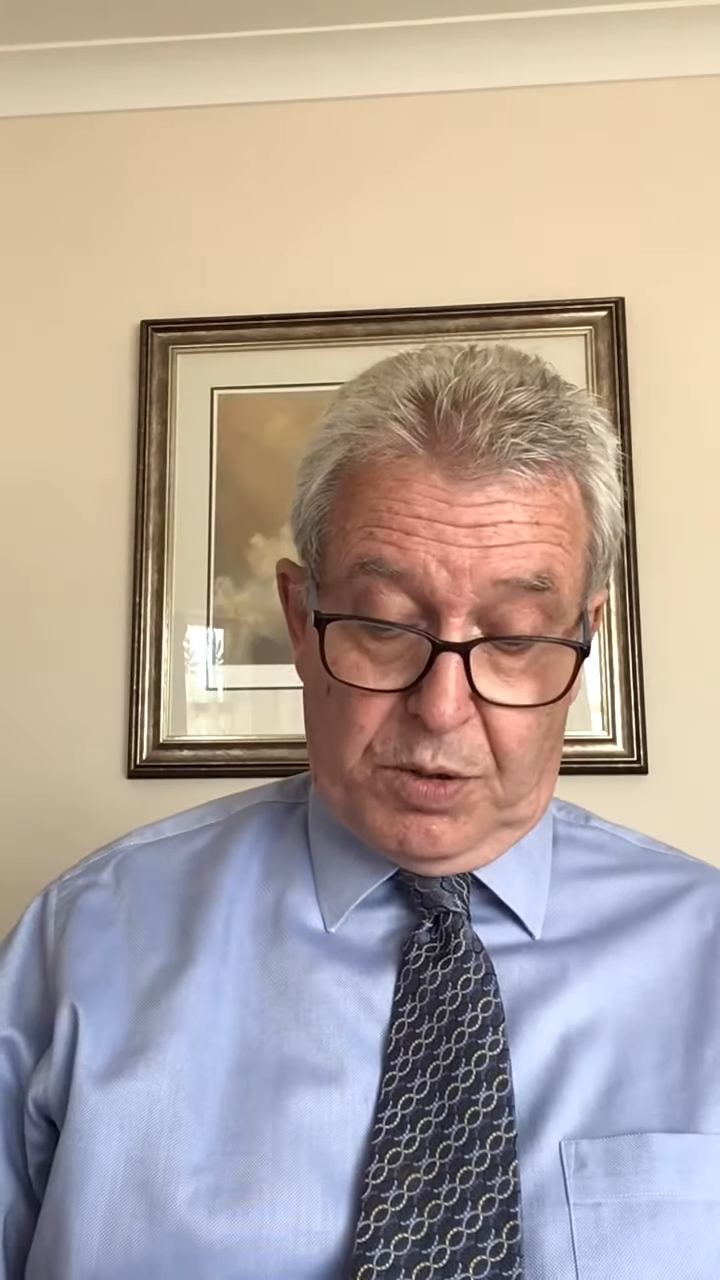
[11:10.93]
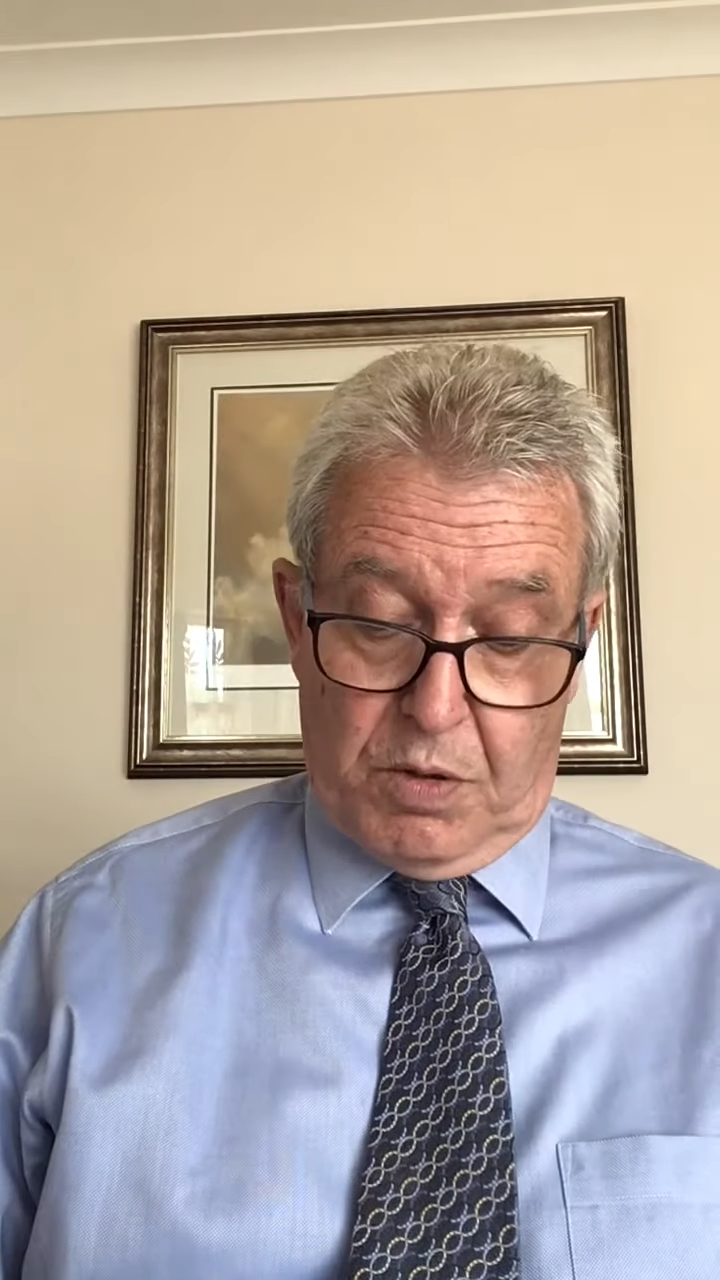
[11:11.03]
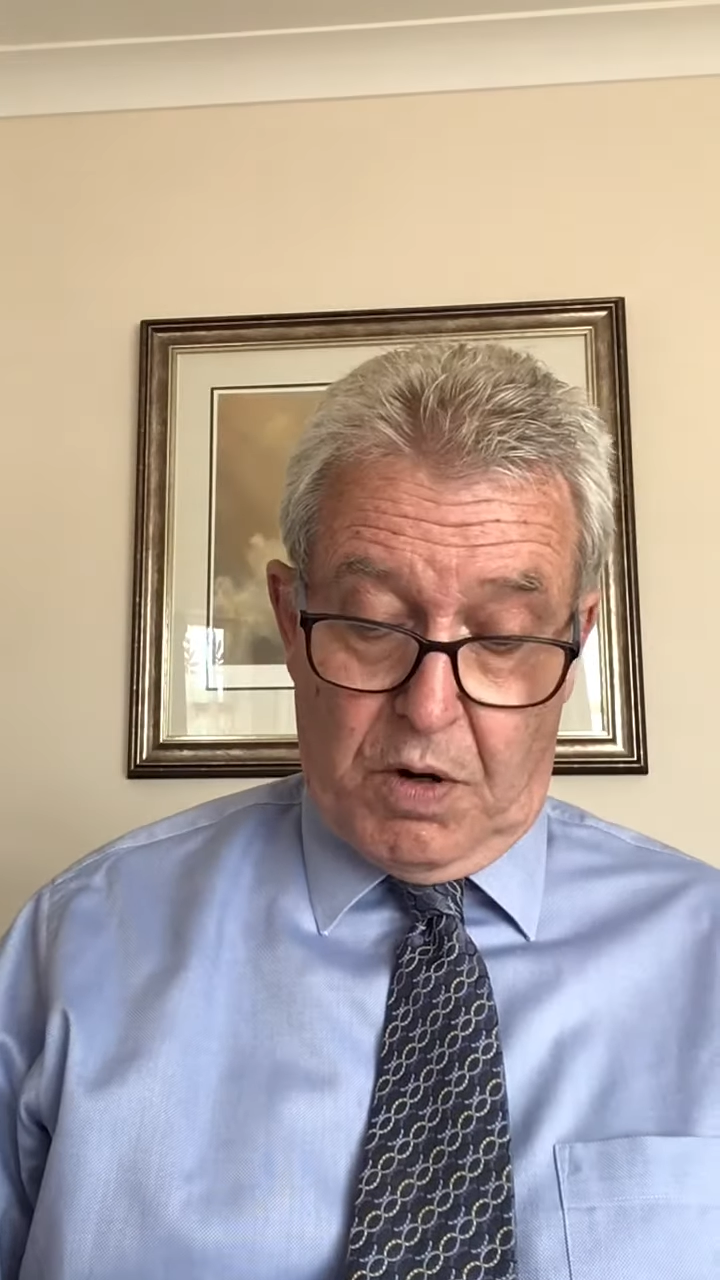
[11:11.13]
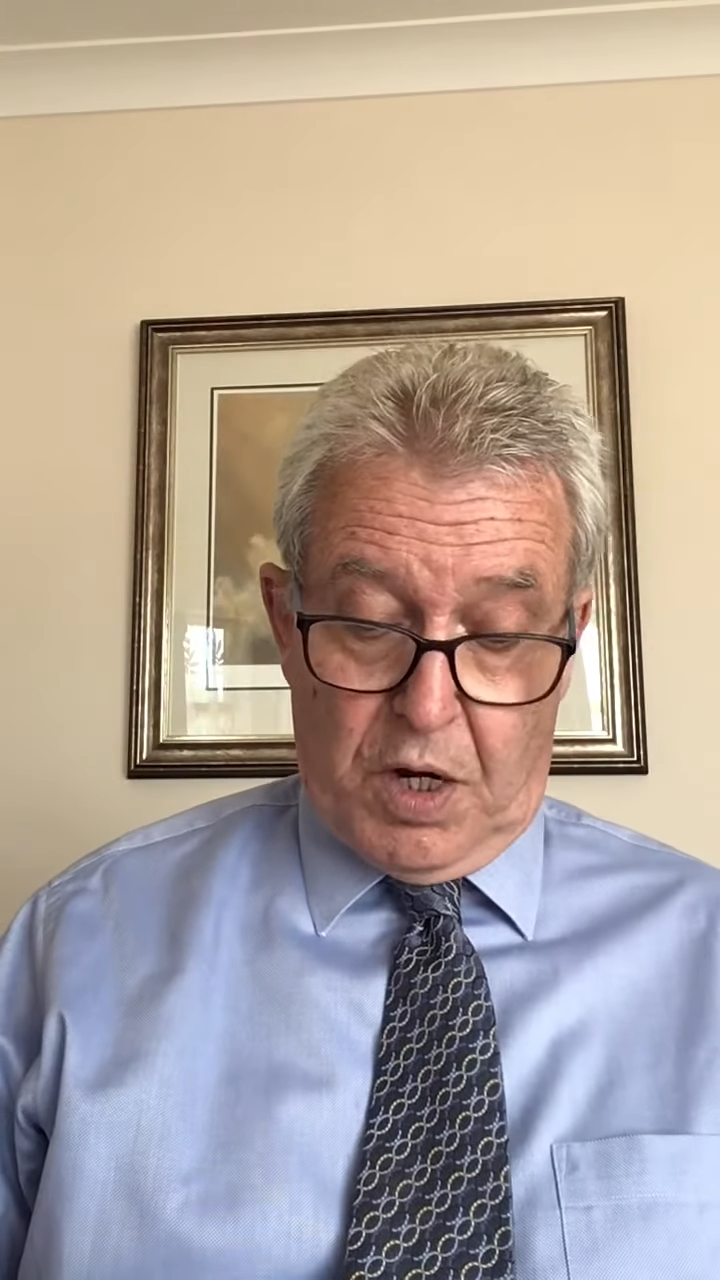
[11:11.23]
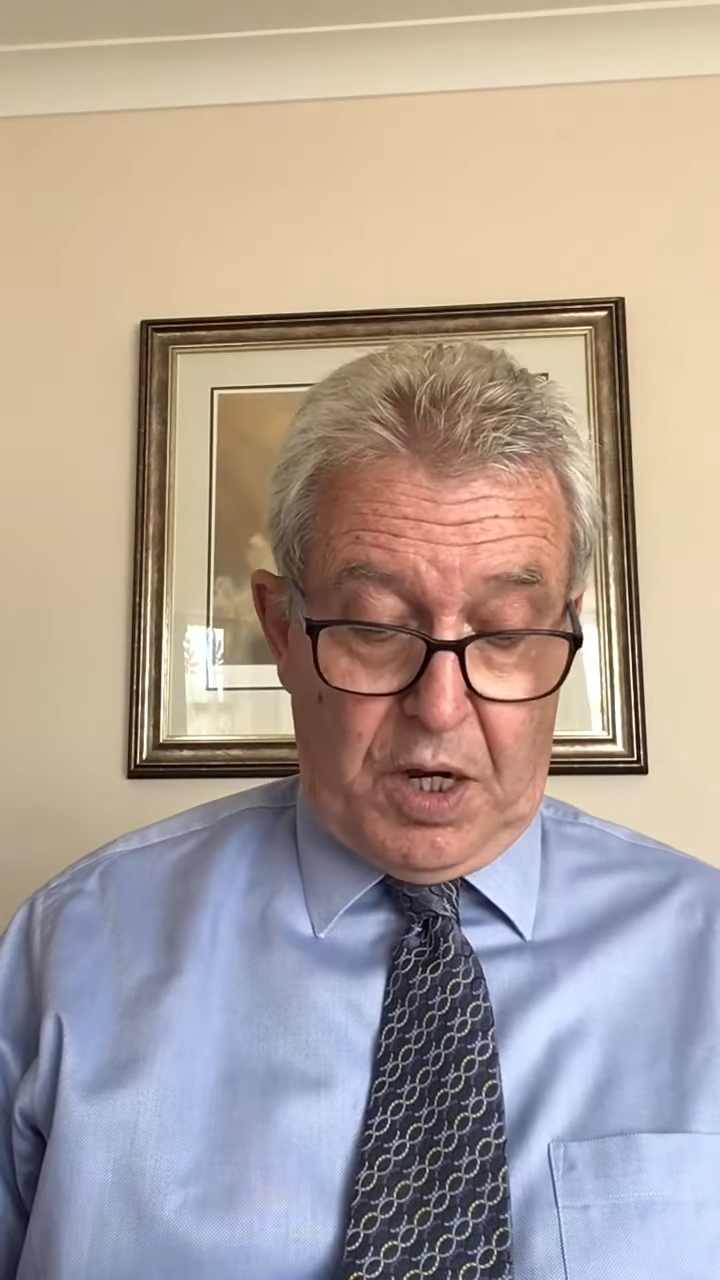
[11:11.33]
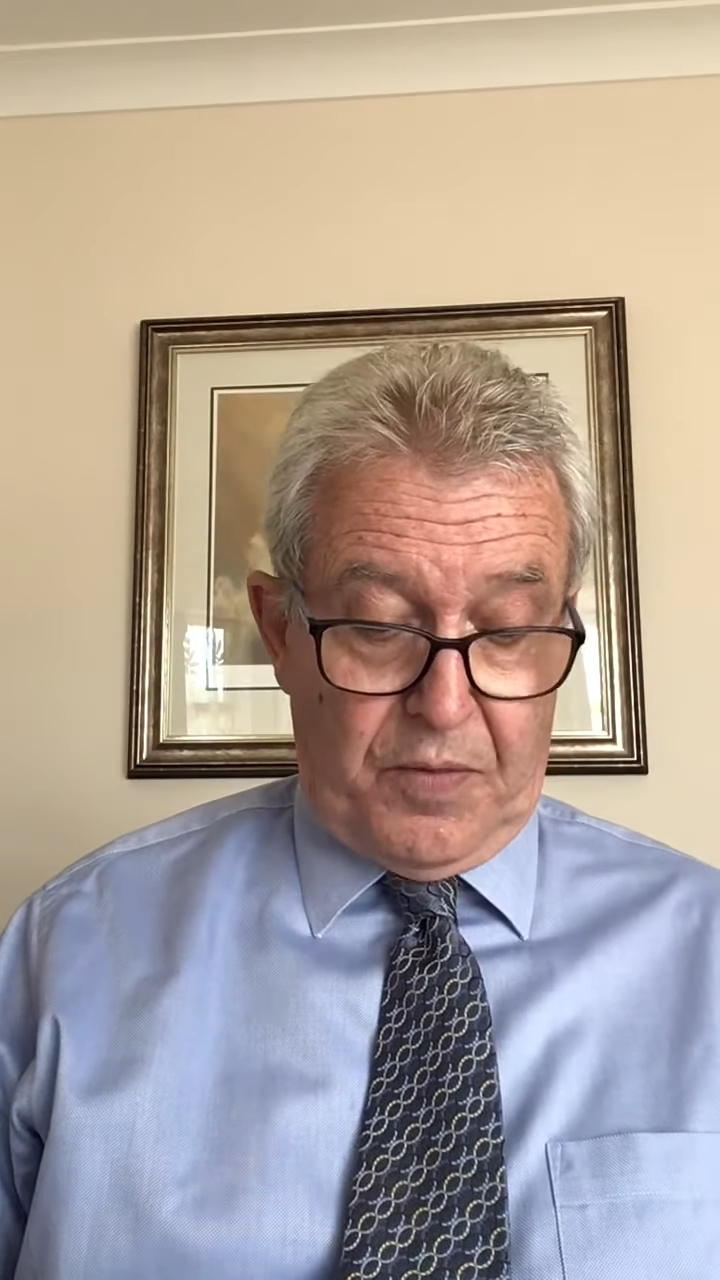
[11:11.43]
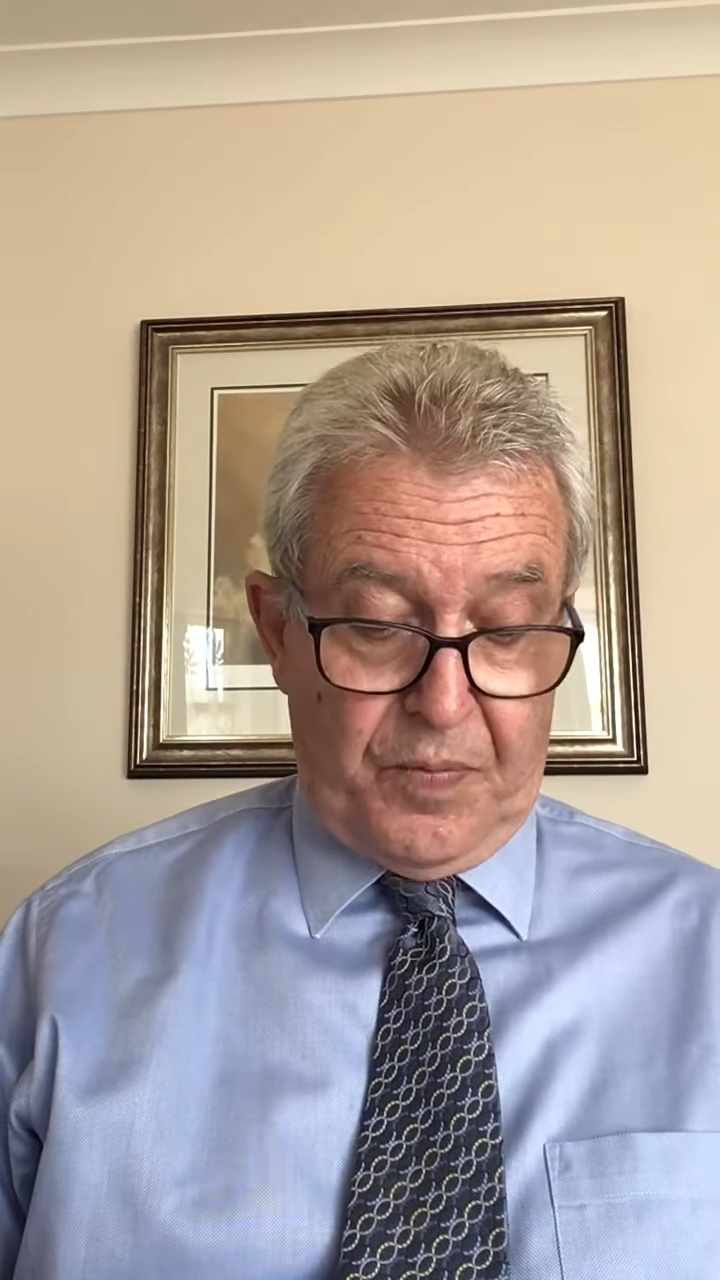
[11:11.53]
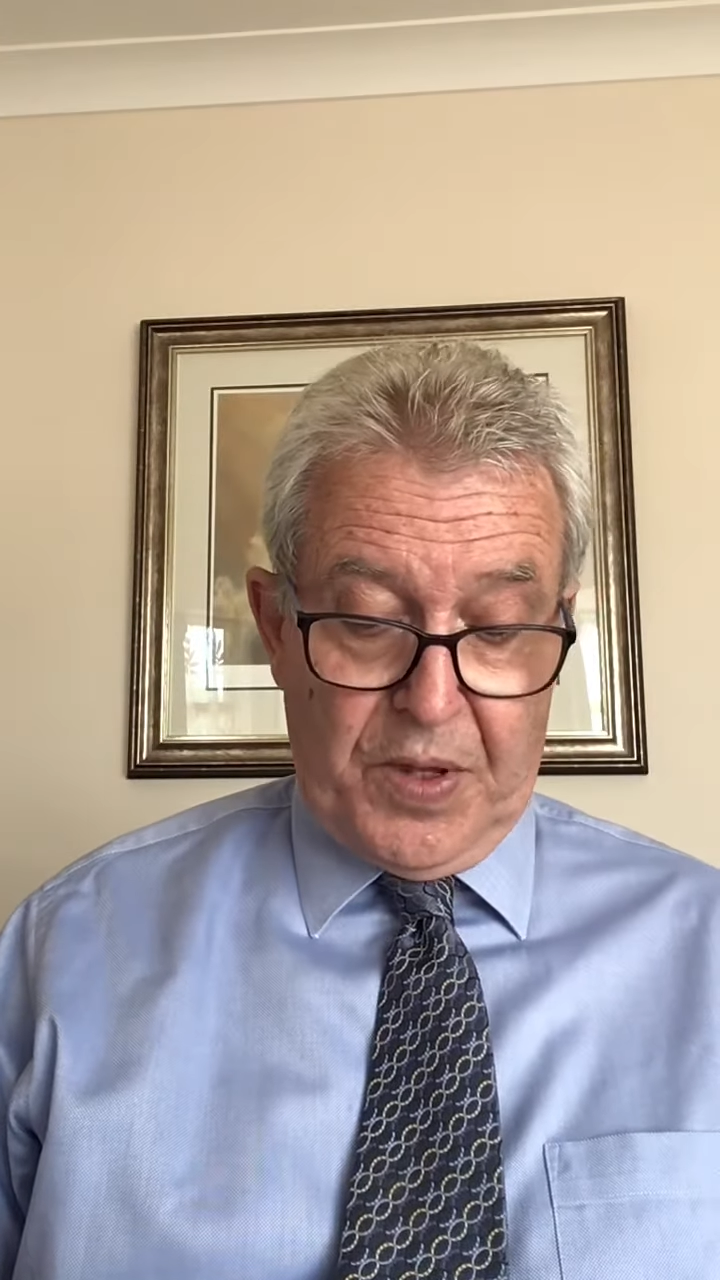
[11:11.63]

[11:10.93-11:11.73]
arrive.